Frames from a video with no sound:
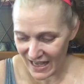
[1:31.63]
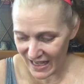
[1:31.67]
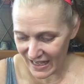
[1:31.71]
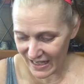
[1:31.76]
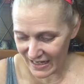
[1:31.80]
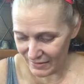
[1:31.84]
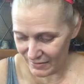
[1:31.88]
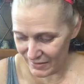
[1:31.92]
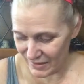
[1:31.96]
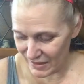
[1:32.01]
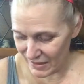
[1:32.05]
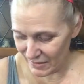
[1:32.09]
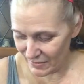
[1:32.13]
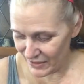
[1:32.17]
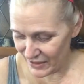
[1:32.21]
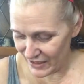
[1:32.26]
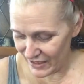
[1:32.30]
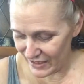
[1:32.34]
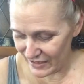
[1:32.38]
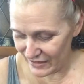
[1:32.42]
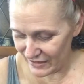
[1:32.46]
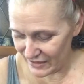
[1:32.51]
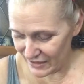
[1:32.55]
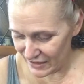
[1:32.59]
and I'm gonna
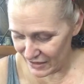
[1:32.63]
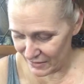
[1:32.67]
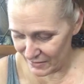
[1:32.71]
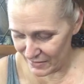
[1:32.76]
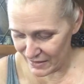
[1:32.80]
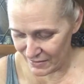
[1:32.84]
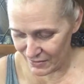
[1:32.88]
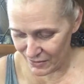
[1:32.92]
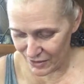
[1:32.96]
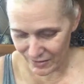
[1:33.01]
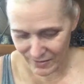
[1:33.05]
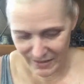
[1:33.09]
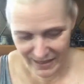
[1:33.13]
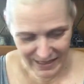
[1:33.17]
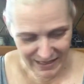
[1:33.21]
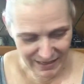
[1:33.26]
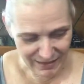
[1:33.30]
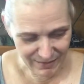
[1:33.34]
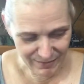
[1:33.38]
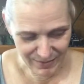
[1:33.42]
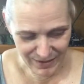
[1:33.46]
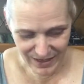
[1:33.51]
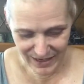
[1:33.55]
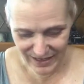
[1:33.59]
put a little bit more
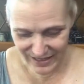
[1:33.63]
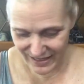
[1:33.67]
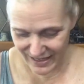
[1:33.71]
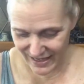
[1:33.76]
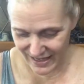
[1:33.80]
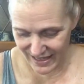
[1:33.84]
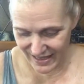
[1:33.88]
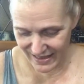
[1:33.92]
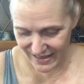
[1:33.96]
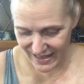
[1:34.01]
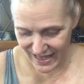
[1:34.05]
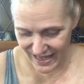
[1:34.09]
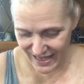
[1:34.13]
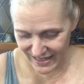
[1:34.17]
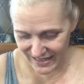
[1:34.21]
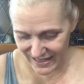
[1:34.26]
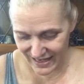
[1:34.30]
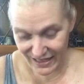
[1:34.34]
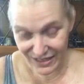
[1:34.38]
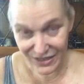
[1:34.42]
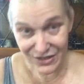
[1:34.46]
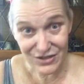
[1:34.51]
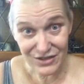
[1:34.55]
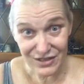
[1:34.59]
makeup on than
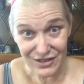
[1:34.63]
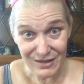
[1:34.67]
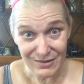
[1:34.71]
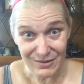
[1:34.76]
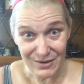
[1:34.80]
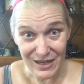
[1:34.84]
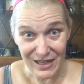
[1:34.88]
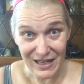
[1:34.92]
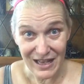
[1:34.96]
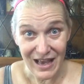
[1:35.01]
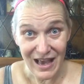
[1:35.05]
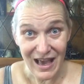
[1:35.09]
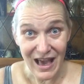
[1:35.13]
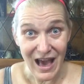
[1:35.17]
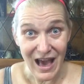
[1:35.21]
I usually would.